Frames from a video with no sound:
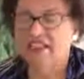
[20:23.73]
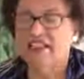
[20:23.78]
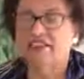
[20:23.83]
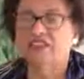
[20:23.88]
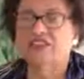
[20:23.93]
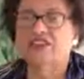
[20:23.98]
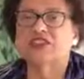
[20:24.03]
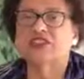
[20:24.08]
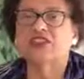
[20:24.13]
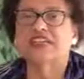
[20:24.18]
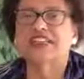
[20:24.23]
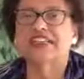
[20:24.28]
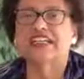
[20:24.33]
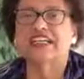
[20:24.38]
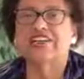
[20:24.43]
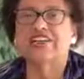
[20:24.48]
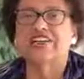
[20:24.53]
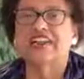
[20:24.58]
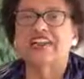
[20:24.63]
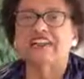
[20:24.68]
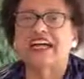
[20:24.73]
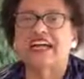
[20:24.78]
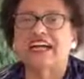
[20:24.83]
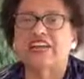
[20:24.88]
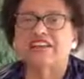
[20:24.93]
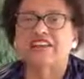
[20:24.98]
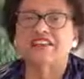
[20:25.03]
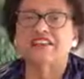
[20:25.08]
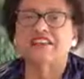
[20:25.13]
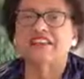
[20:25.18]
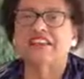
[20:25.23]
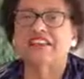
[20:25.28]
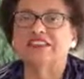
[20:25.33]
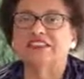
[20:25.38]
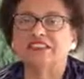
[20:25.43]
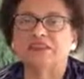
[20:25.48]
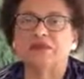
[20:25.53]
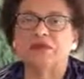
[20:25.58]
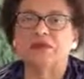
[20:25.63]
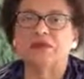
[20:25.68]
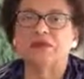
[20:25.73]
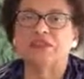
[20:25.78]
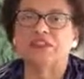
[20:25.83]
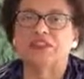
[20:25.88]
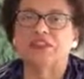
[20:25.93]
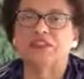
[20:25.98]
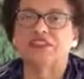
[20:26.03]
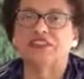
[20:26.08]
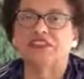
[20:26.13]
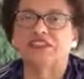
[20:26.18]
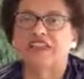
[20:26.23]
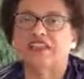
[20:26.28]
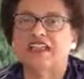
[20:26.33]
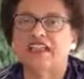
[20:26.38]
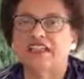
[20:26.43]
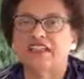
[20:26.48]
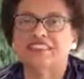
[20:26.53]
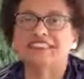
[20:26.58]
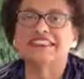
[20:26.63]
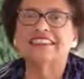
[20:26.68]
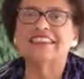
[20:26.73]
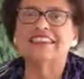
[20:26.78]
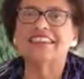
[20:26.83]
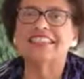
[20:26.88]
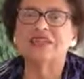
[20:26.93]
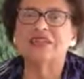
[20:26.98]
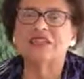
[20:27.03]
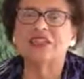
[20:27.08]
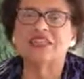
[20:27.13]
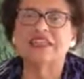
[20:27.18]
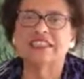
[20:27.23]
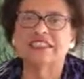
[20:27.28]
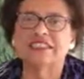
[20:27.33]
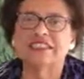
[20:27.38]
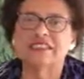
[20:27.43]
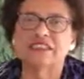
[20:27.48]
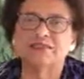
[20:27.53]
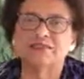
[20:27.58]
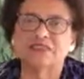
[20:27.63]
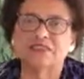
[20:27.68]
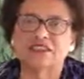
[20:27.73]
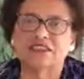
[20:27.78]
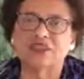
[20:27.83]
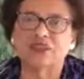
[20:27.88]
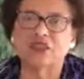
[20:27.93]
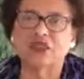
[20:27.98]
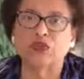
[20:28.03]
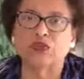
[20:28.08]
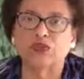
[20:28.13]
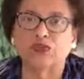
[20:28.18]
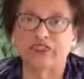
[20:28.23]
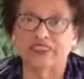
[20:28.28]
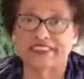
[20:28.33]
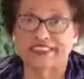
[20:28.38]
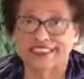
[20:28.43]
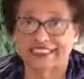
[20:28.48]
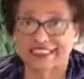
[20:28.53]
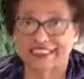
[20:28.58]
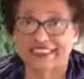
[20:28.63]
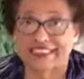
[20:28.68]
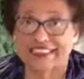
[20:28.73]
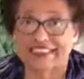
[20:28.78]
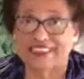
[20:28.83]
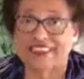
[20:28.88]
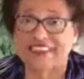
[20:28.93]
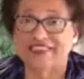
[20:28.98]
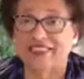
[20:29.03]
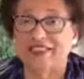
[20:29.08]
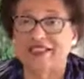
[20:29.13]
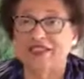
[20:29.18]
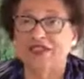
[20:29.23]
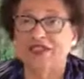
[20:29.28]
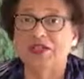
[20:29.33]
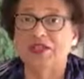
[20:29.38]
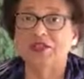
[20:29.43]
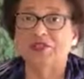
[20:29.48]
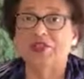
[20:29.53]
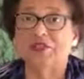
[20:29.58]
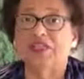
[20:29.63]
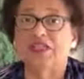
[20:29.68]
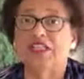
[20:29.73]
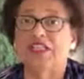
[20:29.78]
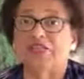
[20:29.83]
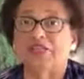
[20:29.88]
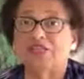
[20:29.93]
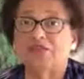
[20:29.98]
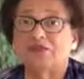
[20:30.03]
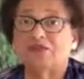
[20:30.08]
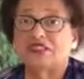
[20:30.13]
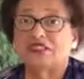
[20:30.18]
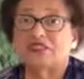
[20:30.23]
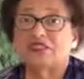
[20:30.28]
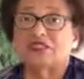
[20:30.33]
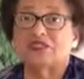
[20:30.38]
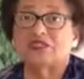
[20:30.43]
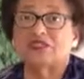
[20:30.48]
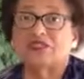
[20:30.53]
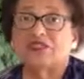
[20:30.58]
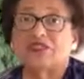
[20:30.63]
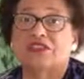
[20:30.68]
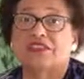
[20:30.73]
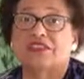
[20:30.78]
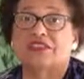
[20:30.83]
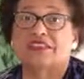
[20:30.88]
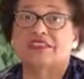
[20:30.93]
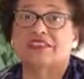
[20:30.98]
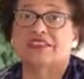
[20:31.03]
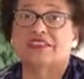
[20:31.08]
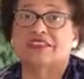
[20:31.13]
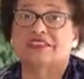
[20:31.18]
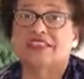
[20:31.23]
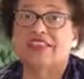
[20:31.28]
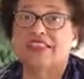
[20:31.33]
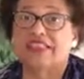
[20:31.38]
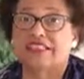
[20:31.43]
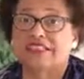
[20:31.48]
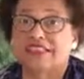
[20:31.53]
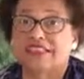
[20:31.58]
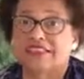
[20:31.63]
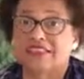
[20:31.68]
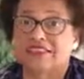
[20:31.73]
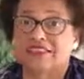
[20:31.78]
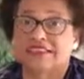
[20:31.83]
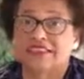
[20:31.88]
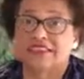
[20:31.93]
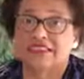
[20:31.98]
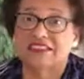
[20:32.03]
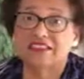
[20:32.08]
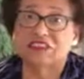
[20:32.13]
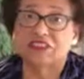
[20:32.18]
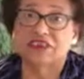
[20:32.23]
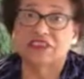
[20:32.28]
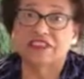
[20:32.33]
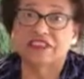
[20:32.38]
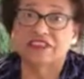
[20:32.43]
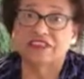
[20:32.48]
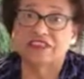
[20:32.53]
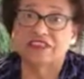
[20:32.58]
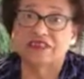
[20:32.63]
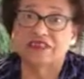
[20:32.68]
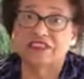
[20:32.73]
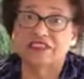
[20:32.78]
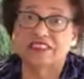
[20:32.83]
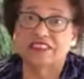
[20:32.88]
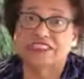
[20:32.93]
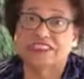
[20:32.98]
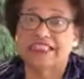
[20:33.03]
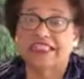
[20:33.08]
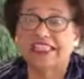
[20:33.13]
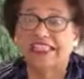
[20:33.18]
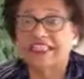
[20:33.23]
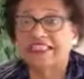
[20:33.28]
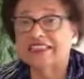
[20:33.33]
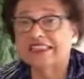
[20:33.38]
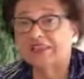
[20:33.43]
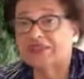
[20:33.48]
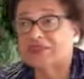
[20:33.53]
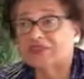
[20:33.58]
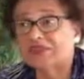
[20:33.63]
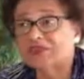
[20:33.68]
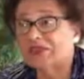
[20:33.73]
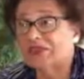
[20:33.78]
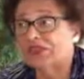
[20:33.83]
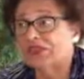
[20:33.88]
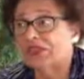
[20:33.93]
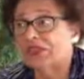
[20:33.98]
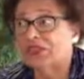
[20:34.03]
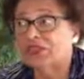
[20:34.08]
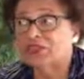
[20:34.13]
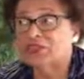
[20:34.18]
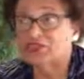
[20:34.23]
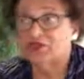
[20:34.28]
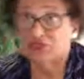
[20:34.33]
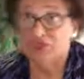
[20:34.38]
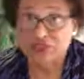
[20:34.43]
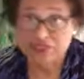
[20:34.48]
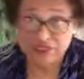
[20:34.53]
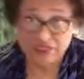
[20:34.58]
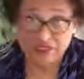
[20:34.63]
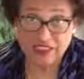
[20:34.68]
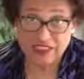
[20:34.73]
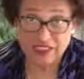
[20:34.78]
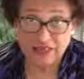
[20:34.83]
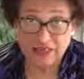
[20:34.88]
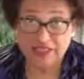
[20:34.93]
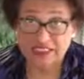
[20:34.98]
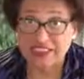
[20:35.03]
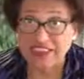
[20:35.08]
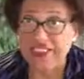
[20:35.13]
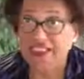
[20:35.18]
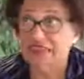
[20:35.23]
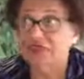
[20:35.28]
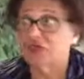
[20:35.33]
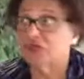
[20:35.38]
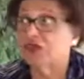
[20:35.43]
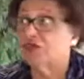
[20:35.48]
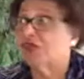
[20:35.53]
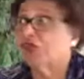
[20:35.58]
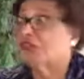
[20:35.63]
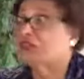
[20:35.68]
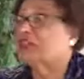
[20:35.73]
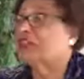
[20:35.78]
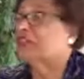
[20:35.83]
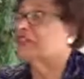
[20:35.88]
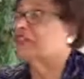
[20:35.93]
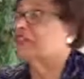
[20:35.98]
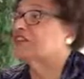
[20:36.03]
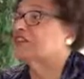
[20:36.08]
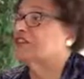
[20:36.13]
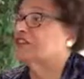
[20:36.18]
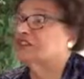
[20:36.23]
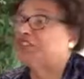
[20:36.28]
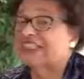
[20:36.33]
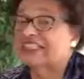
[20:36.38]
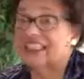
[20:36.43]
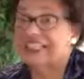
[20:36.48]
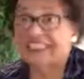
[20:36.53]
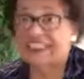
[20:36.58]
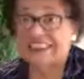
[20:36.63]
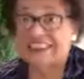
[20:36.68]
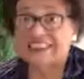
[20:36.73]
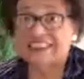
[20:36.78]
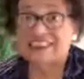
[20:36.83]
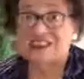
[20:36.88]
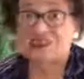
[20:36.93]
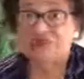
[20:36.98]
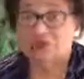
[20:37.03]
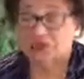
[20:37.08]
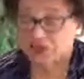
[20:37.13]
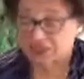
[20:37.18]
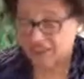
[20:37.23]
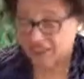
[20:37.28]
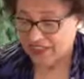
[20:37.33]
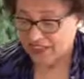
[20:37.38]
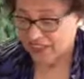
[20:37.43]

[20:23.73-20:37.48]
so that our entire attention may be given to God. It's the same concept as the golden key. When we have something that's going on that's a situation that we can't handle, or we don't feel like we can handle, or we're looking for guidance, or